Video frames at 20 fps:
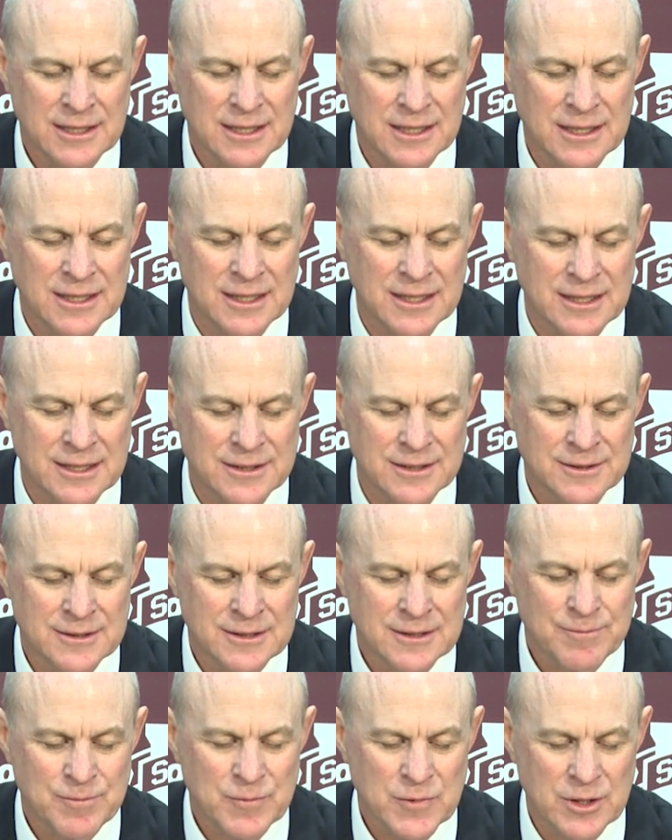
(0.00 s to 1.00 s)
I
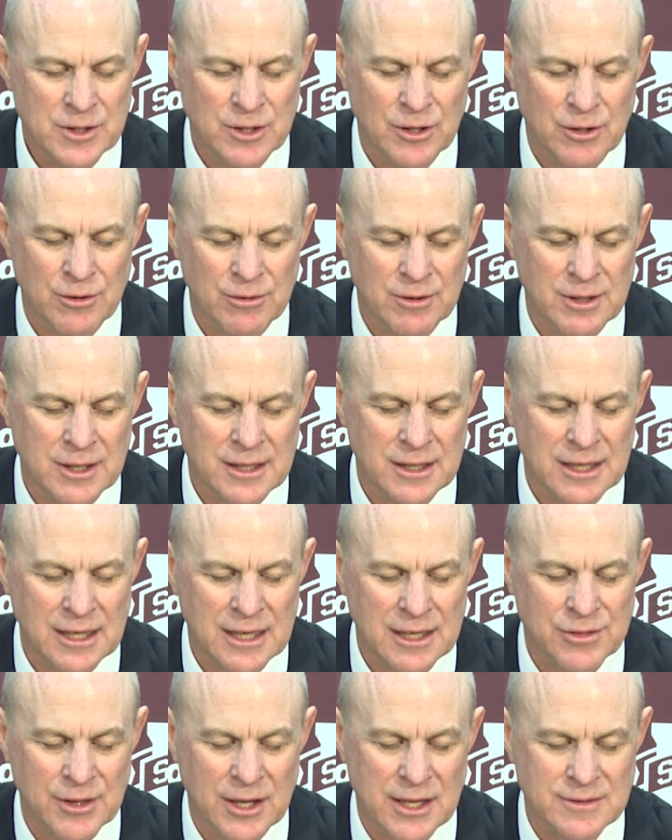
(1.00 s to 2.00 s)

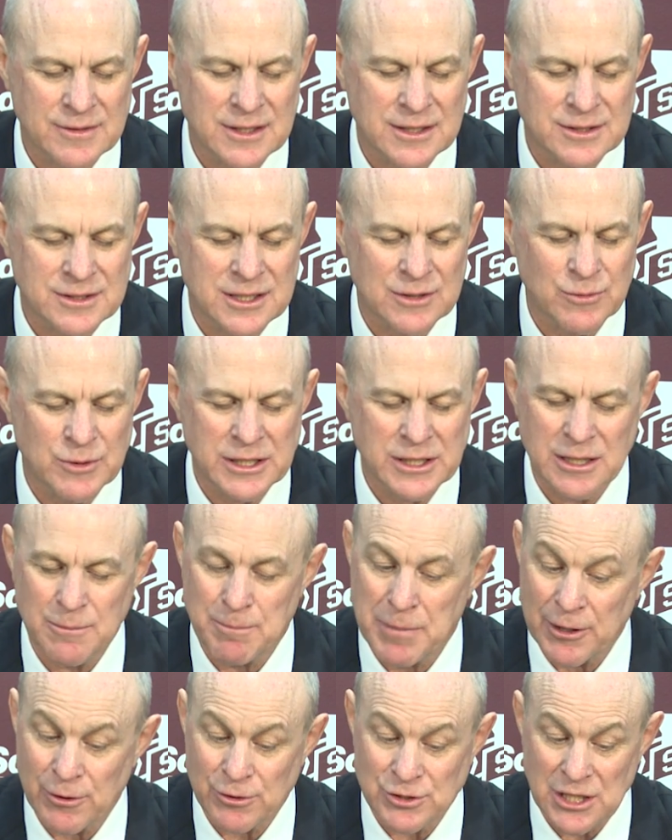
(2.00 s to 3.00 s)
thought that we did a
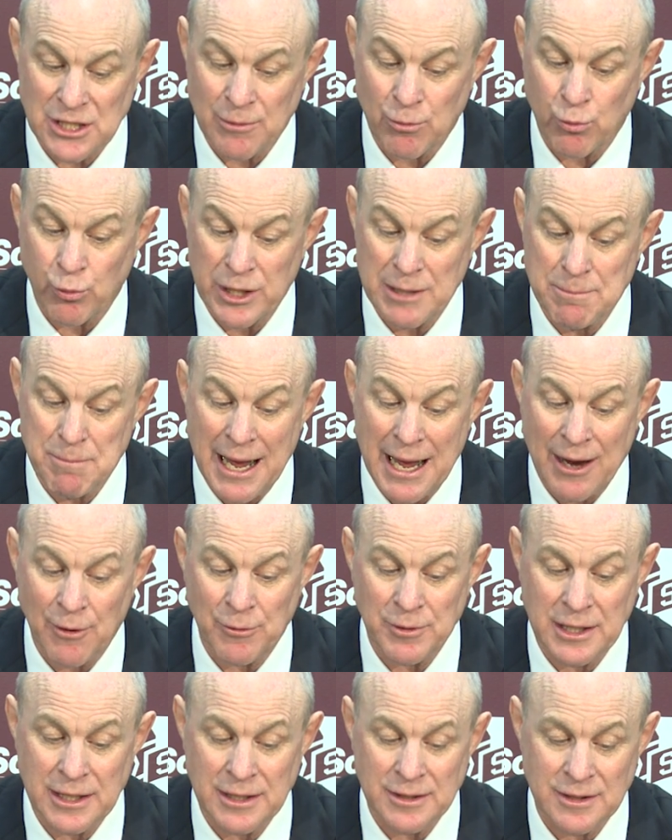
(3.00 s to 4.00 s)
better job
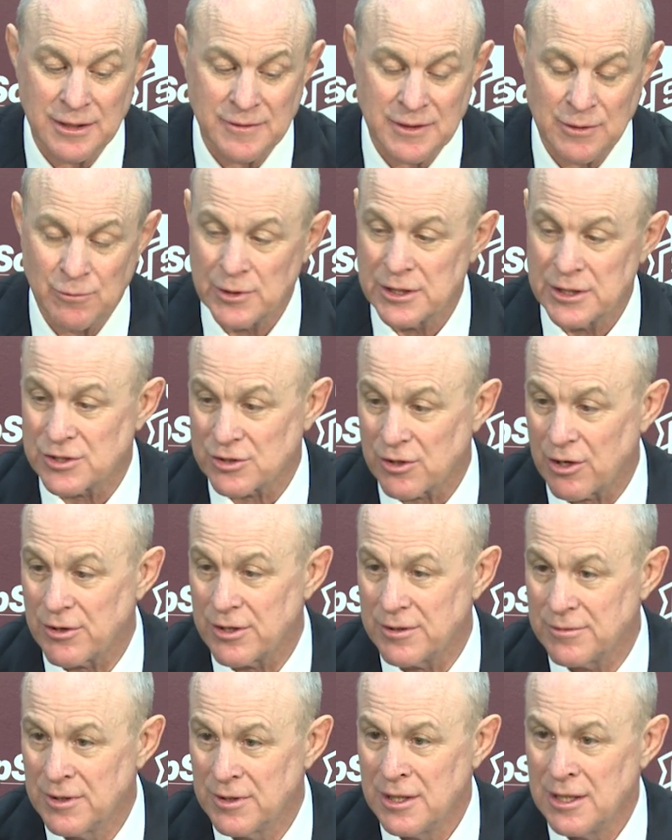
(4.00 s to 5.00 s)
rebounding. And then we
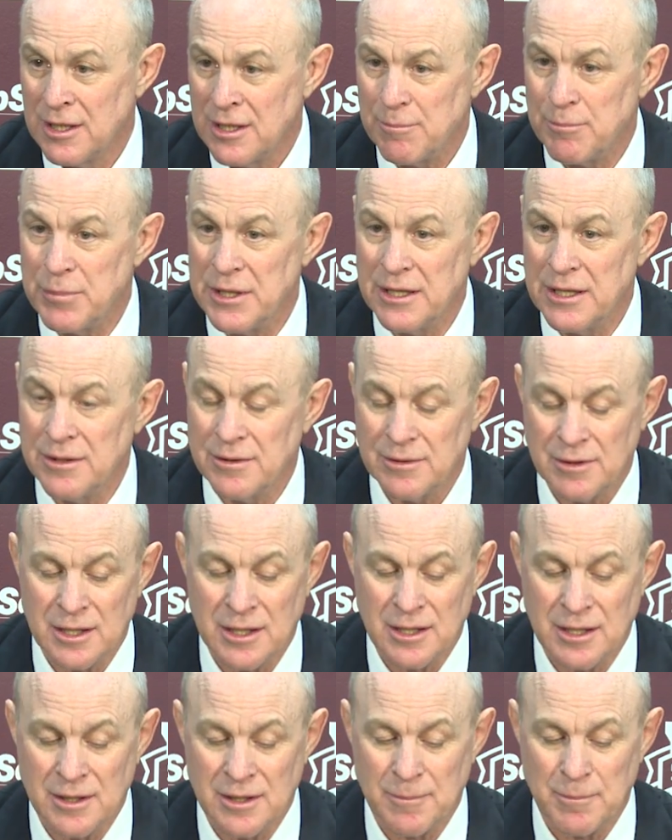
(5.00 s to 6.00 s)
started being
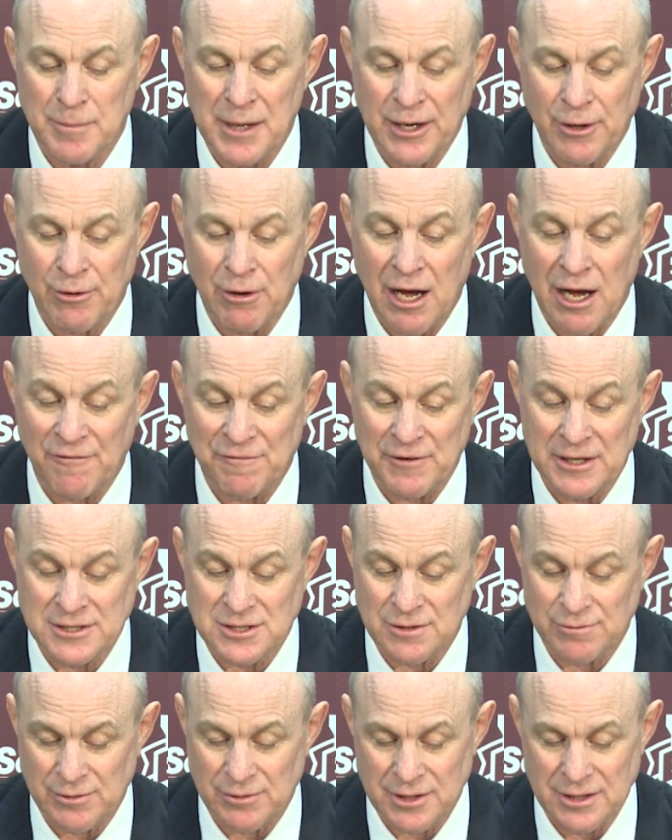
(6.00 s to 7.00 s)
better
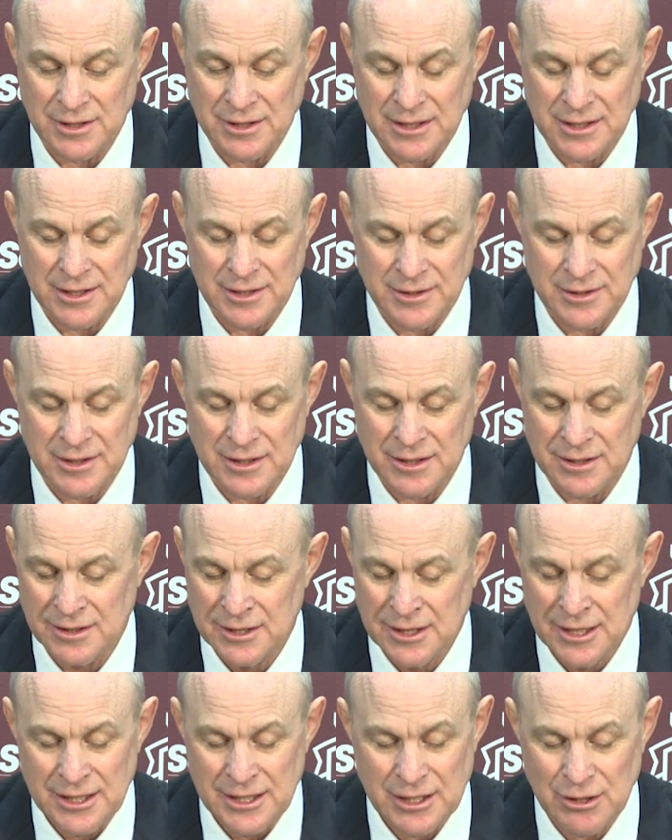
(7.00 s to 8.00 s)
offensively. And,
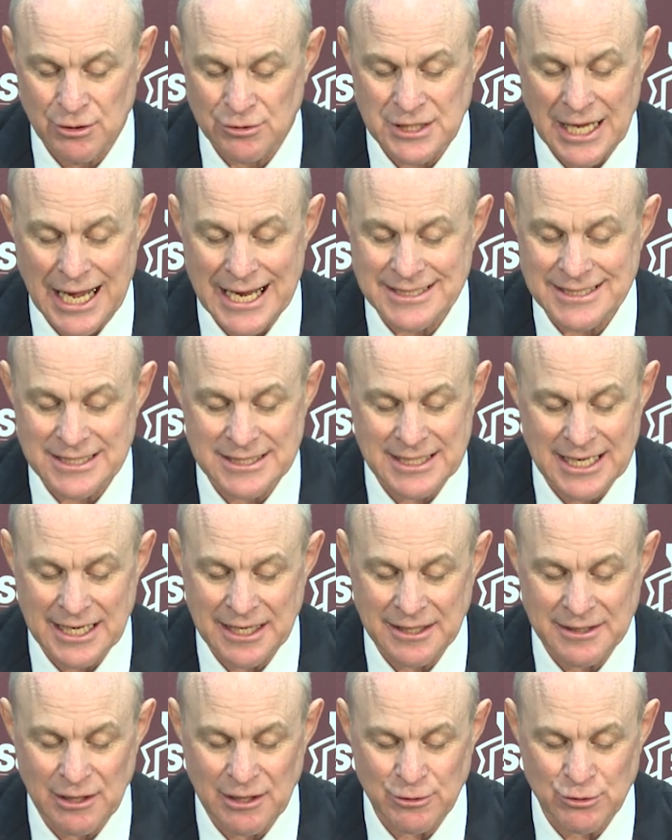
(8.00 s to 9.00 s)
Tyson had
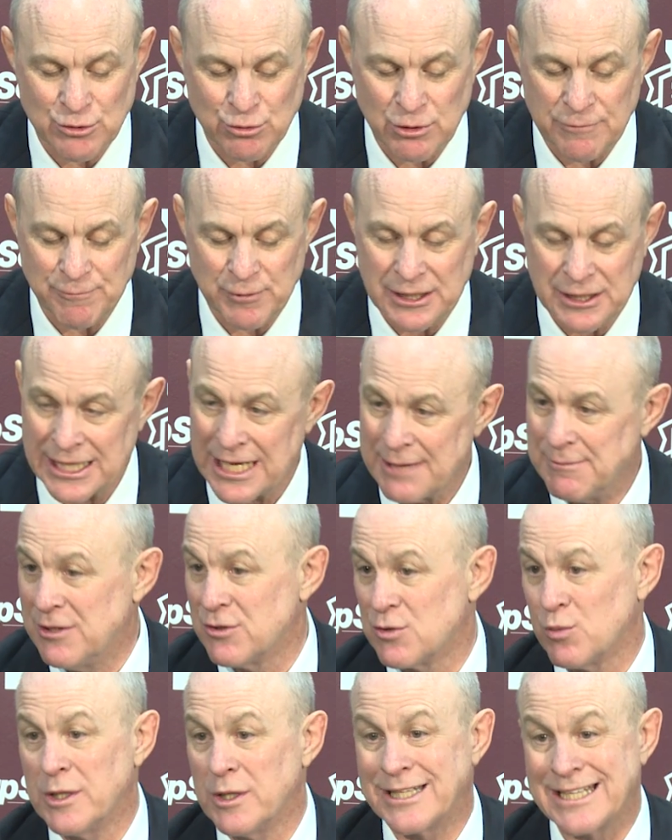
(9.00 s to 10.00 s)
another terrific game. He
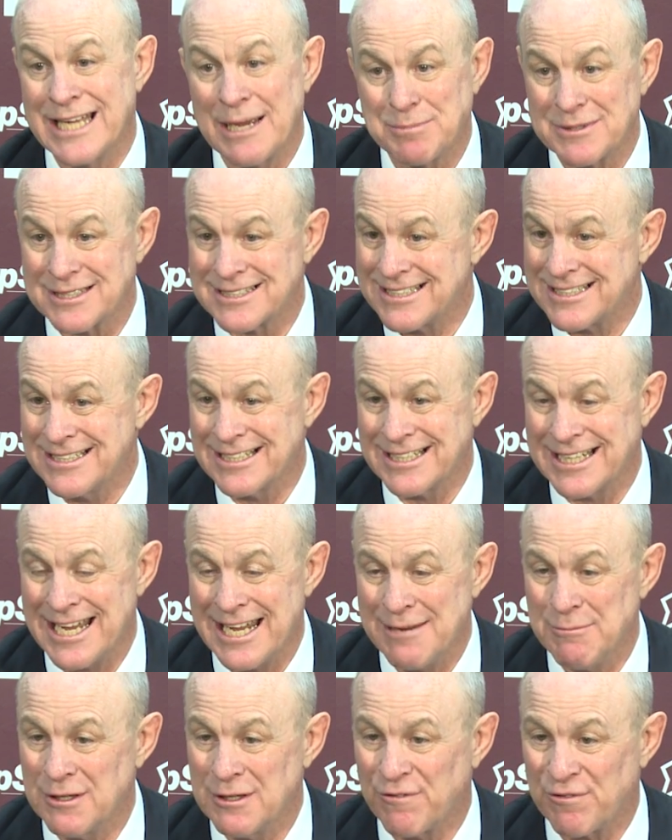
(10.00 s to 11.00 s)
was one that kept us in the
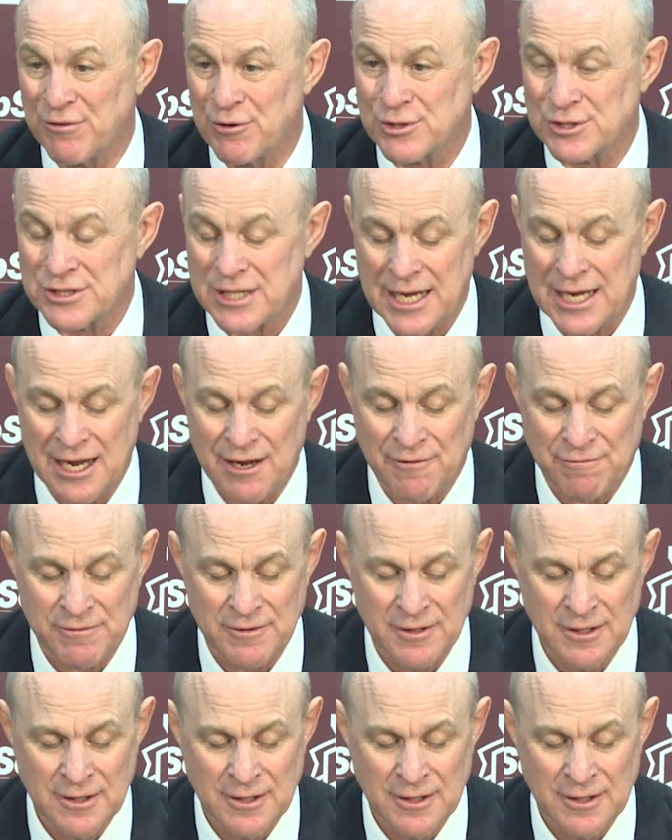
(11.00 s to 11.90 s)
game in the first half.